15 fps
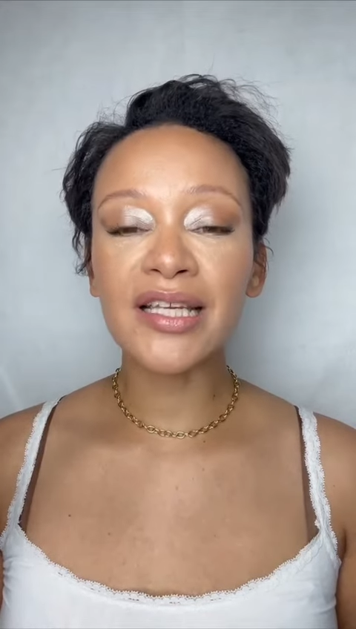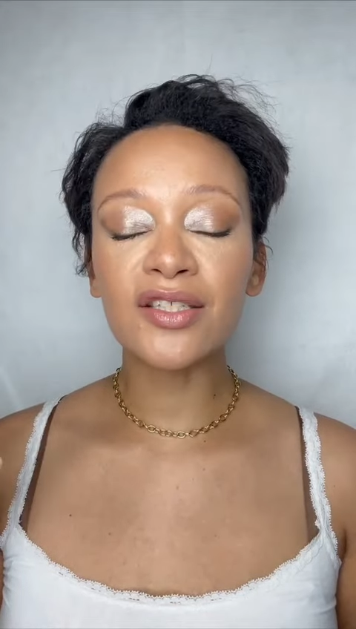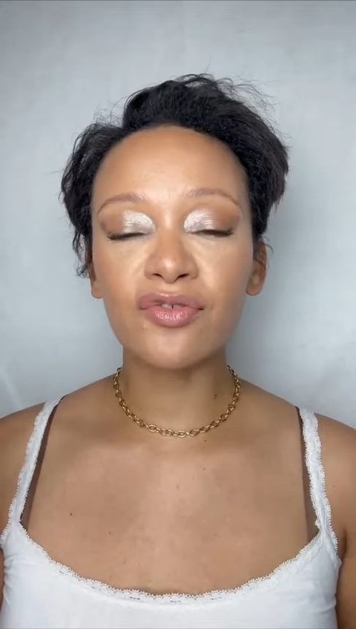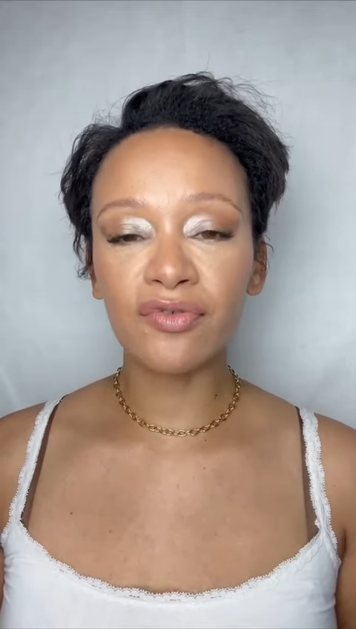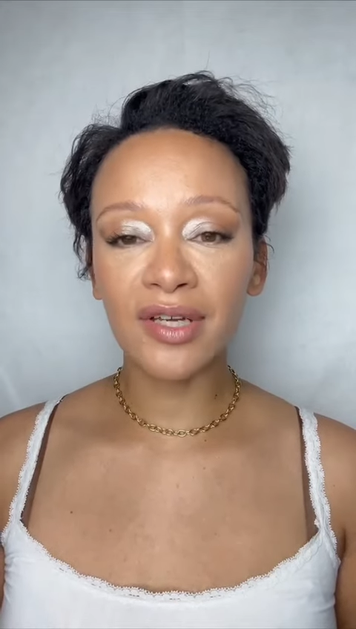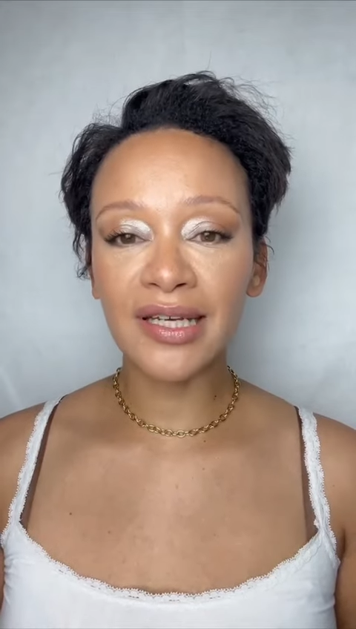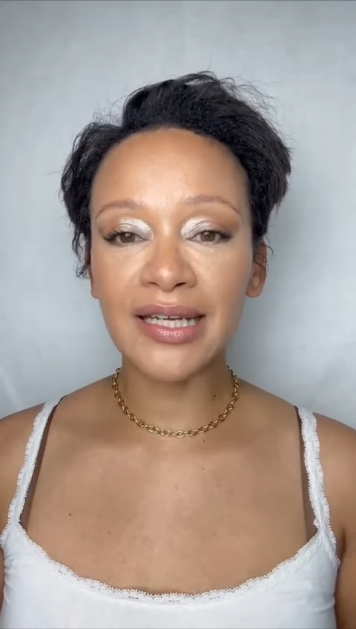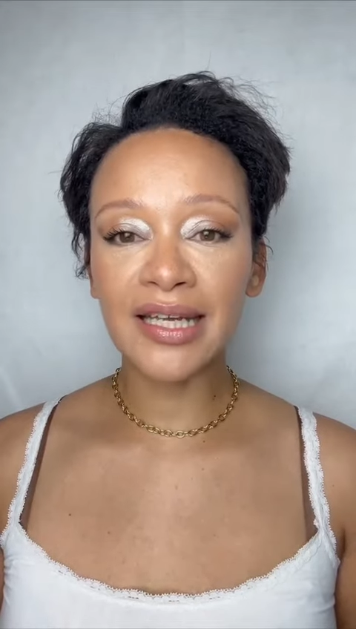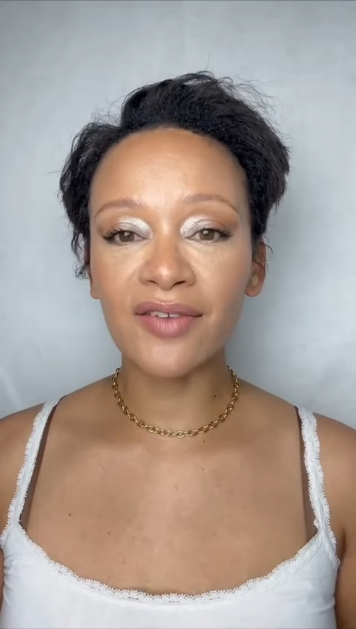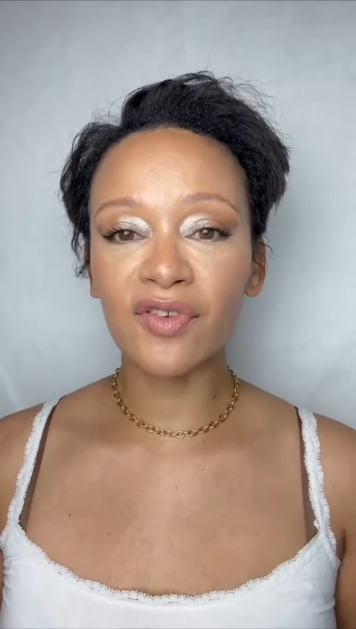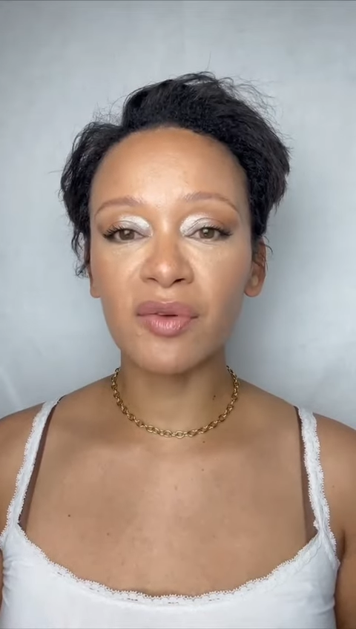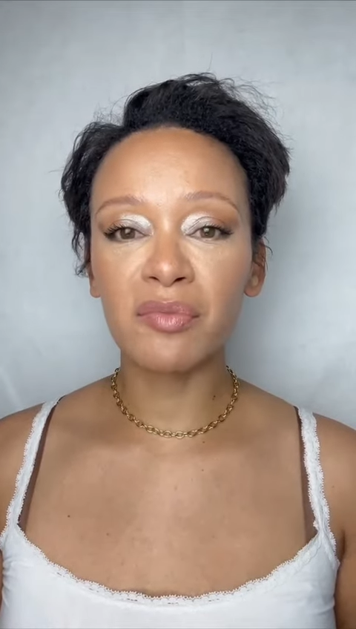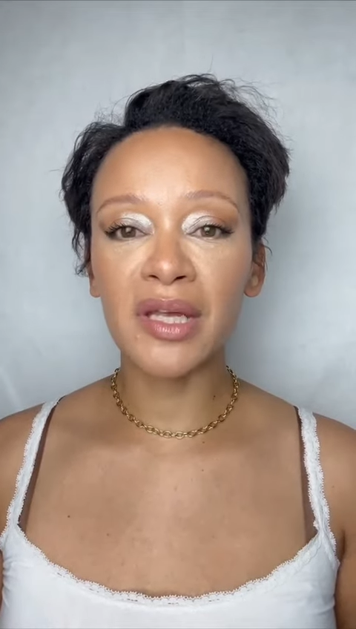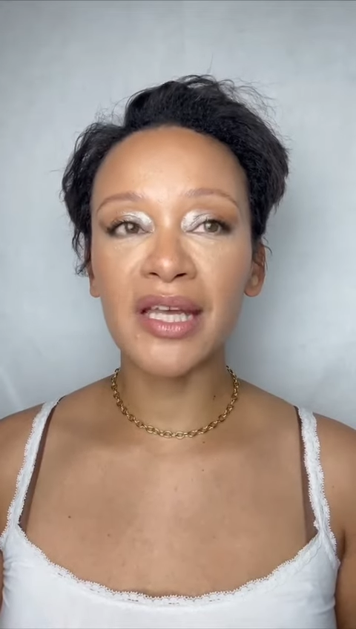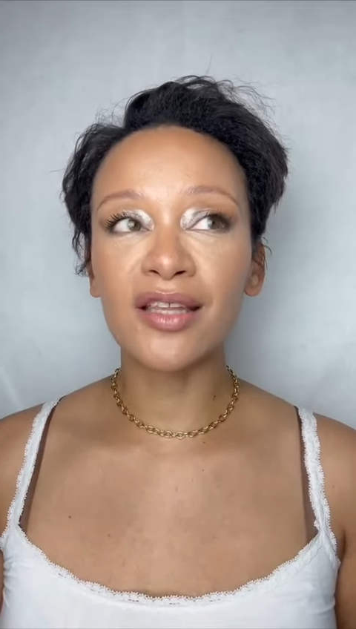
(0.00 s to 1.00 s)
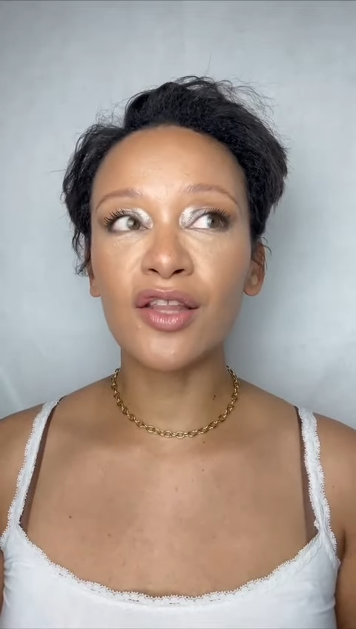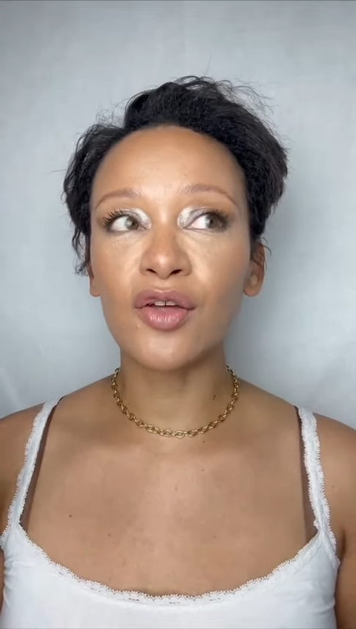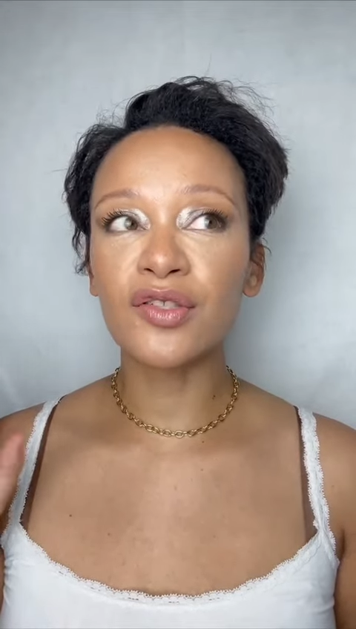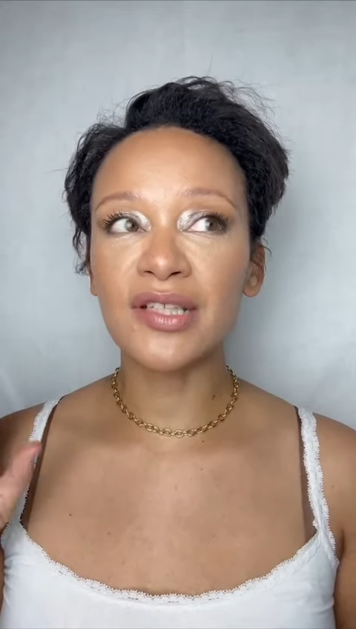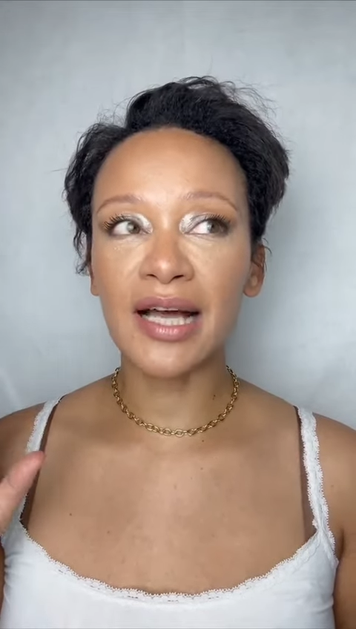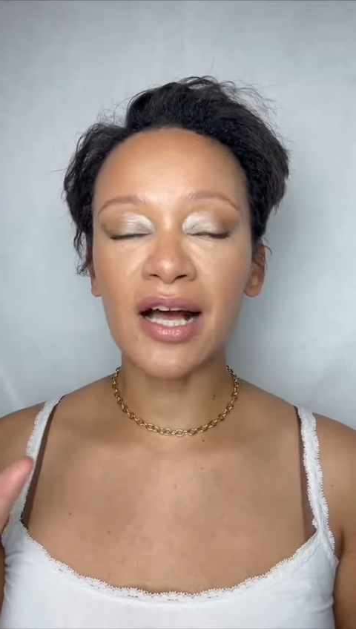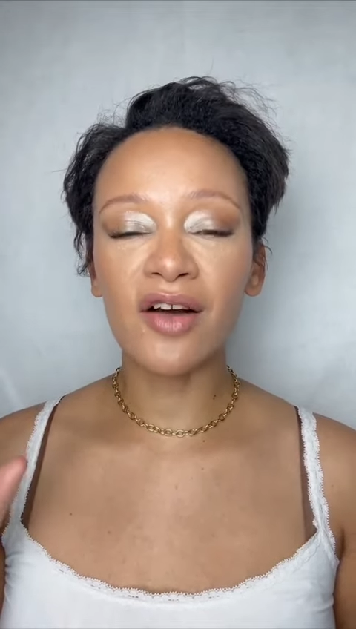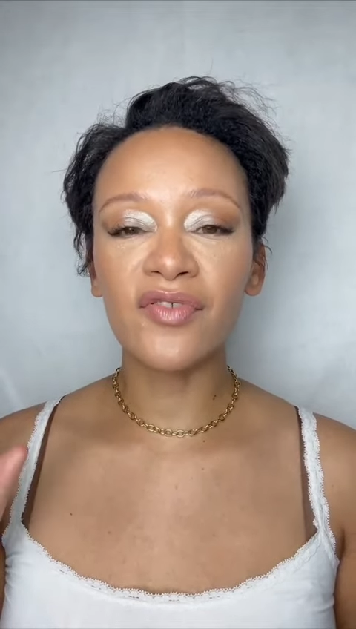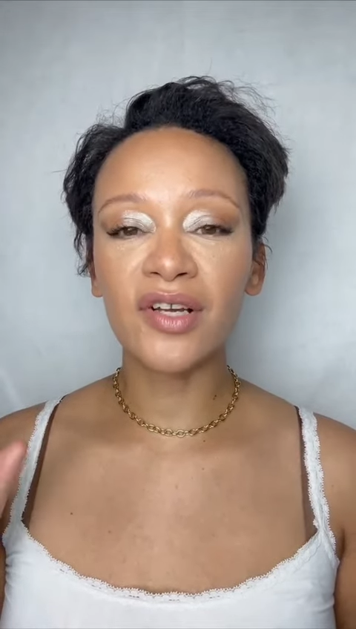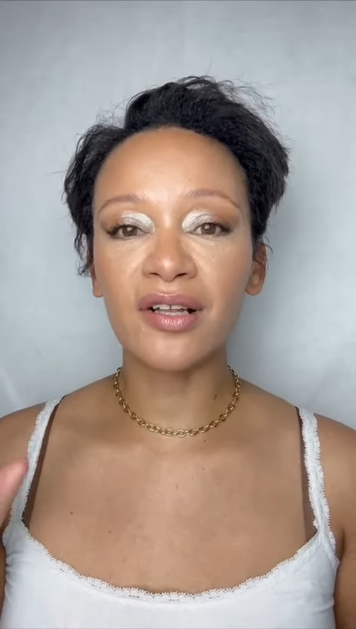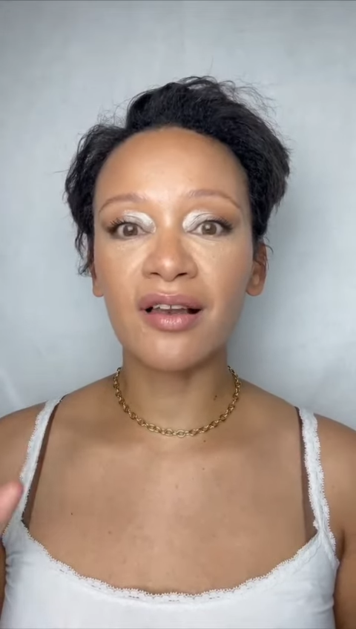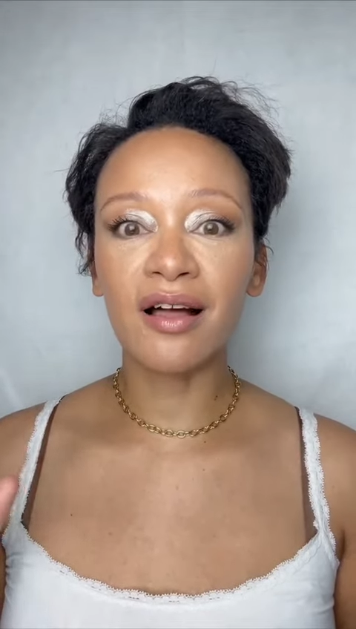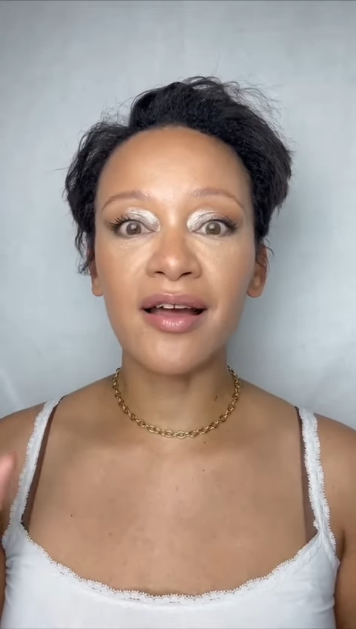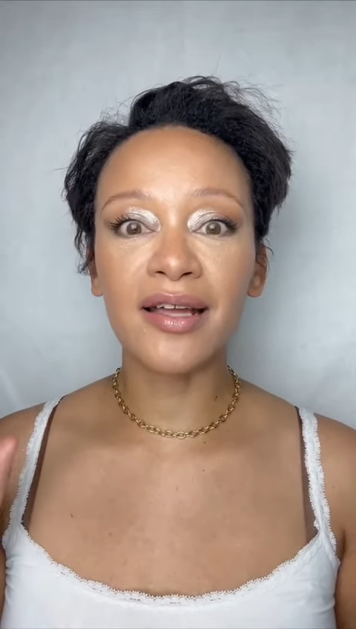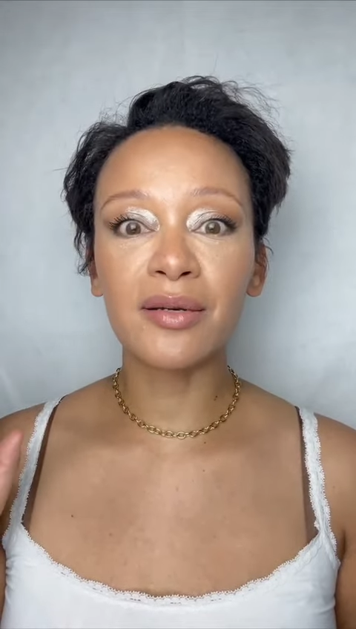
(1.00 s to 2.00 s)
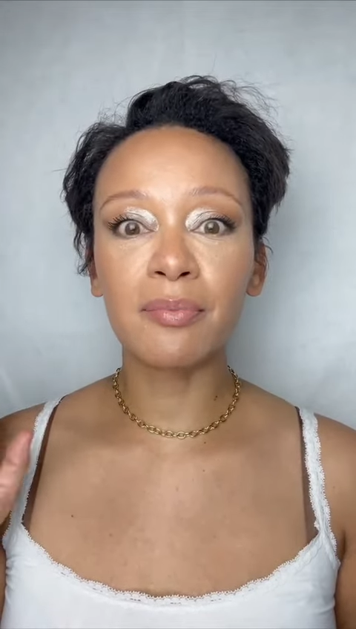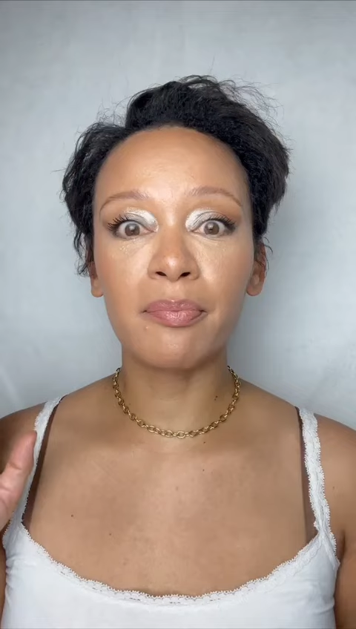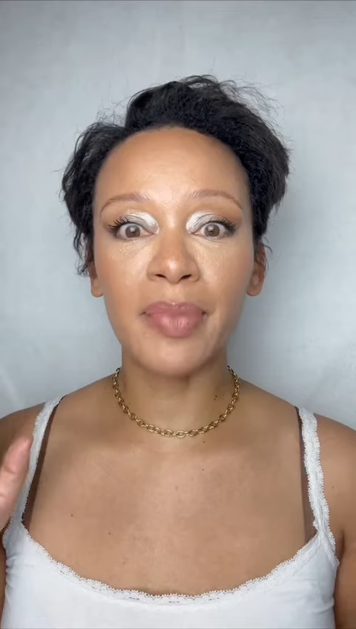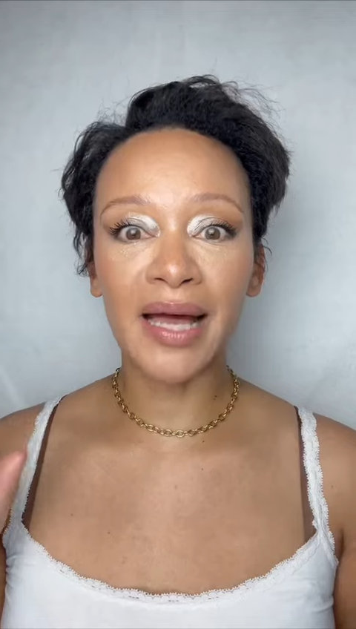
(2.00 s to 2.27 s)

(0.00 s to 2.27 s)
it's really giving me those Calvin Klein